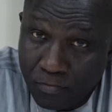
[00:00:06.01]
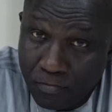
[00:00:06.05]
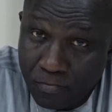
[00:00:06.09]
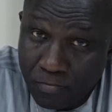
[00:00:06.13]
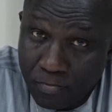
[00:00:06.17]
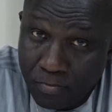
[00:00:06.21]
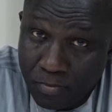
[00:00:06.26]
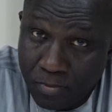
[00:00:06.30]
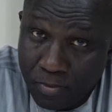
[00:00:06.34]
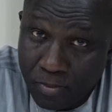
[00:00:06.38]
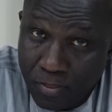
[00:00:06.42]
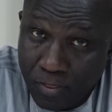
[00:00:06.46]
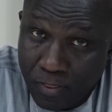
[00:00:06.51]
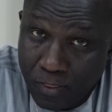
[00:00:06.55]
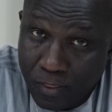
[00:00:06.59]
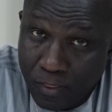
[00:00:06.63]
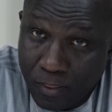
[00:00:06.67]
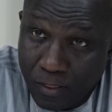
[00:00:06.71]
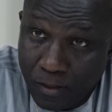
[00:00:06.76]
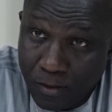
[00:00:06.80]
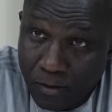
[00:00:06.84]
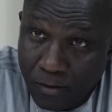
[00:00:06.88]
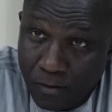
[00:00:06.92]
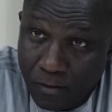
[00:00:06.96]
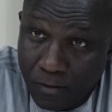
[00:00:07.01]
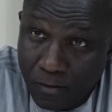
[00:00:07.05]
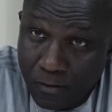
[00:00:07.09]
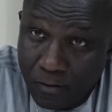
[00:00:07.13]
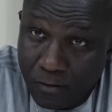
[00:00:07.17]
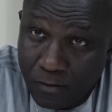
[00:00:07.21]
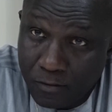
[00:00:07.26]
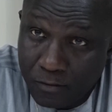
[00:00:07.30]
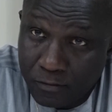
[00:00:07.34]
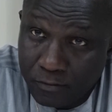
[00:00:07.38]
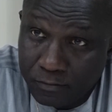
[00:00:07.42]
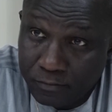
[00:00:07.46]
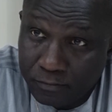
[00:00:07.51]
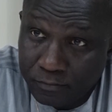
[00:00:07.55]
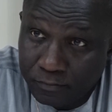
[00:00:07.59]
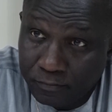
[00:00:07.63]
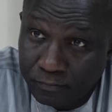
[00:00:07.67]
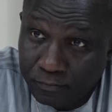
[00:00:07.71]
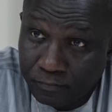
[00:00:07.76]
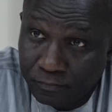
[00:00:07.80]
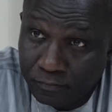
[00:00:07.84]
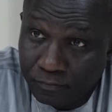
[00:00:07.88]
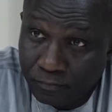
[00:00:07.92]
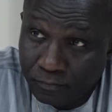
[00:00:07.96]
civil society organizations.
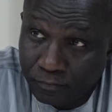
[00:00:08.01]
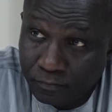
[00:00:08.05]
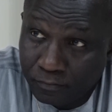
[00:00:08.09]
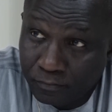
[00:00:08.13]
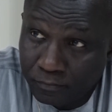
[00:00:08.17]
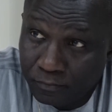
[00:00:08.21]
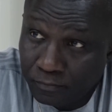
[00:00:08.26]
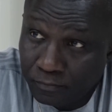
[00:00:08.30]
The